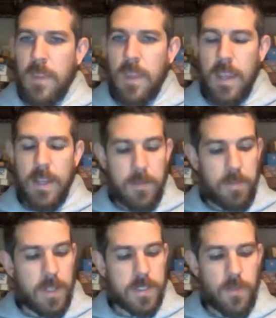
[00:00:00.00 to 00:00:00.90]
80
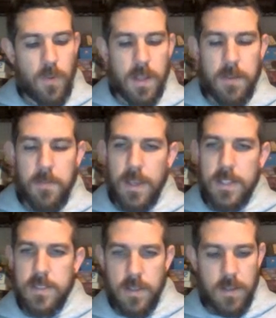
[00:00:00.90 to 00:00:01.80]
plus what
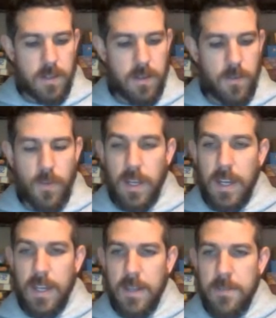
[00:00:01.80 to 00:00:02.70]
makes
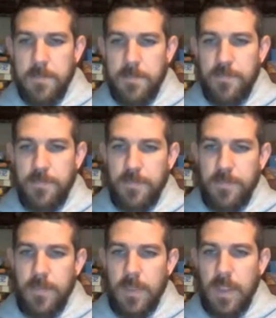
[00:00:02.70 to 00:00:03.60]
180?
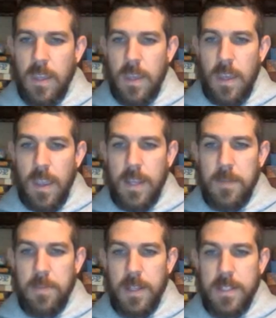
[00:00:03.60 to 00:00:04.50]

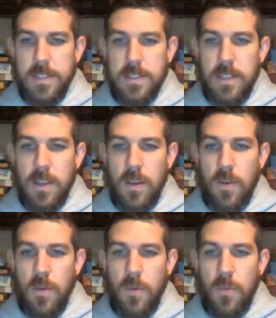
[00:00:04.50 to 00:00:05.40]
80 plus
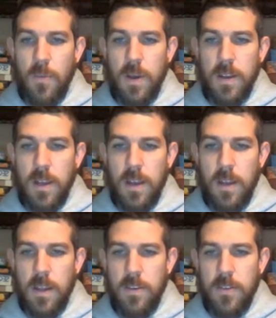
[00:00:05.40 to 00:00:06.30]

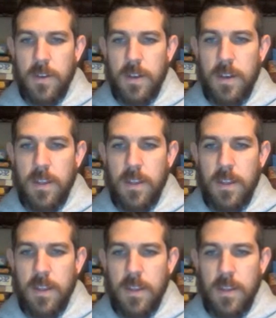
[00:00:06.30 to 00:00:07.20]
100
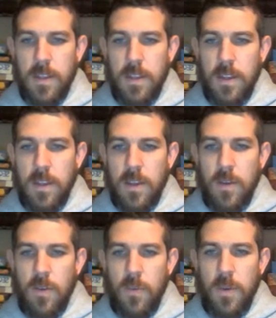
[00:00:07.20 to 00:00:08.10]

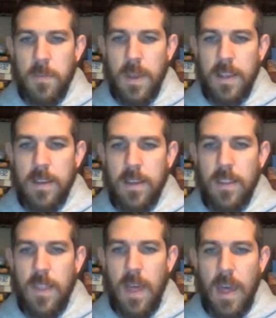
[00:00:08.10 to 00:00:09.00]
would make
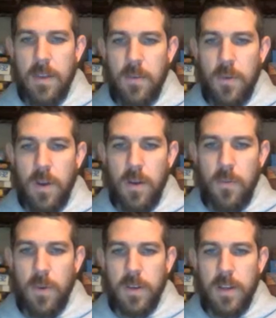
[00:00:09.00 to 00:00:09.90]
that
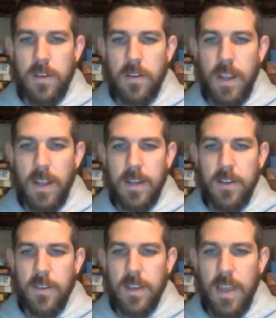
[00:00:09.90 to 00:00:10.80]
180
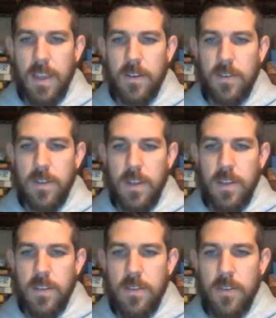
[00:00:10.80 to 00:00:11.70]
degree angle.
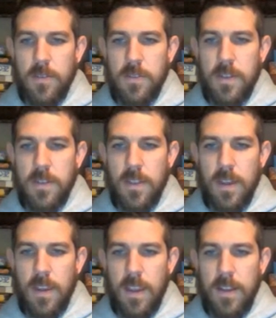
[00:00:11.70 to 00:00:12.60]
So you see
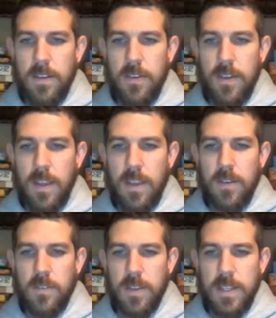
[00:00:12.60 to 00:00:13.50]
the 80 degree
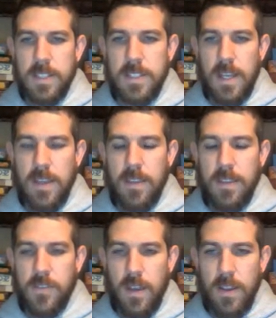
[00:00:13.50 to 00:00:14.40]
angle inside
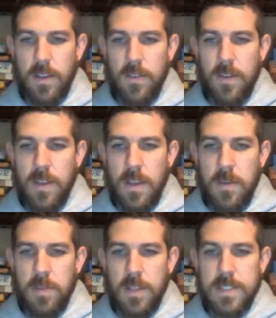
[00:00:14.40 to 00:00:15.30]
the triangle
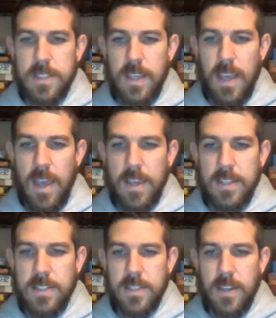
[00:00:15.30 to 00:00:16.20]
plus the
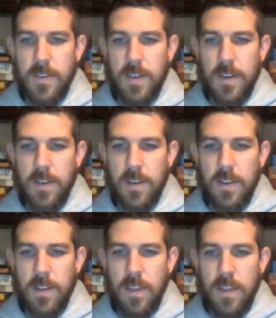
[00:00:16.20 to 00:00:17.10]
exterior
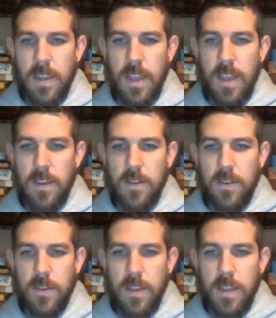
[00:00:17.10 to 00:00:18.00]

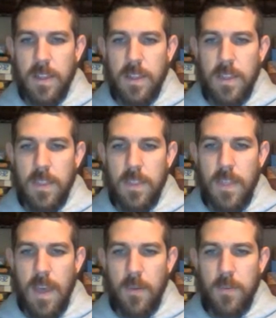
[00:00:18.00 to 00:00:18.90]
angle,
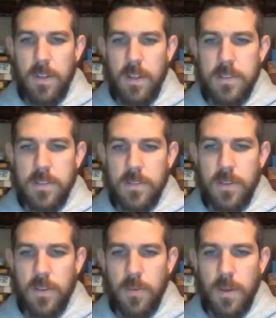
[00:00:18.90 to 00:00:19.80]
that will also
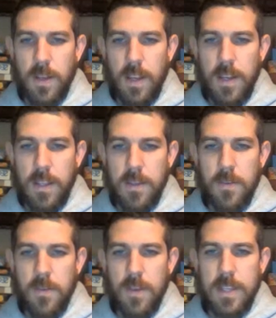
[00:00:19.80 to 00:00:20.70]
total 180.
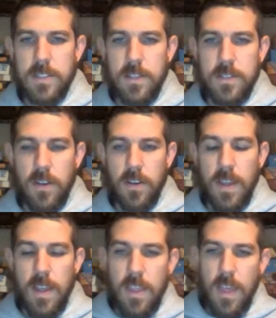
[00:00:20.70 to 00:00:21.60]
Okay, so there's
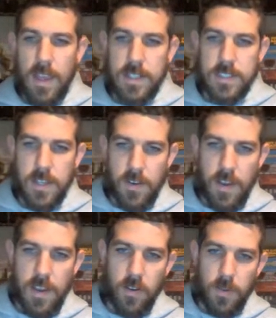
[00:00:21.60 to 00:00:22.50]
our exterior
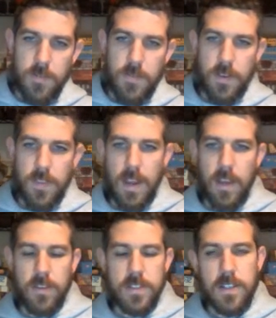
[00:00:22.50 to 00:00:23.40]
angle. We can figure that
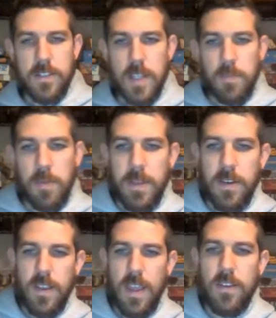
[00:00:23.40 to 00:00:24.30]
out using our
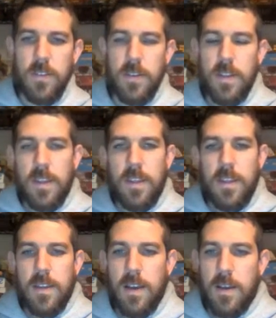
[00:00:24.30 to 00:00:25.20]
supplementary angle
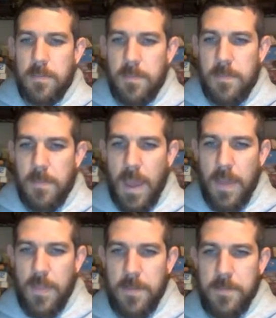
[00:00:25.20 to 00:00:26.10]

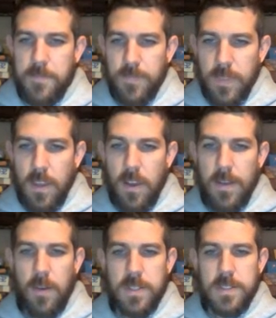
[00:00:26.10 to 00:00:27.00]
math. All
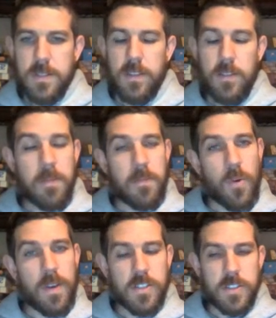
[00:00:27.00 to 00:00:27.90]
right, now what's a little bit
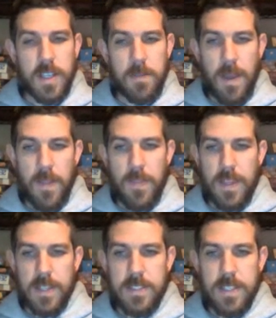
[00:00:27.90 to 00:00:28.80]
more interesting about
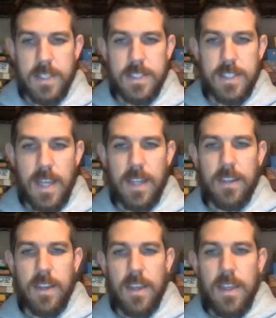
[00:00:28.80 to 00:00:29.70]
this is that
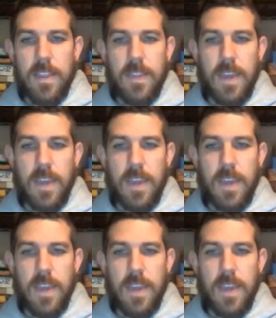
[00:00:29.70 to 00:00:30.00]
the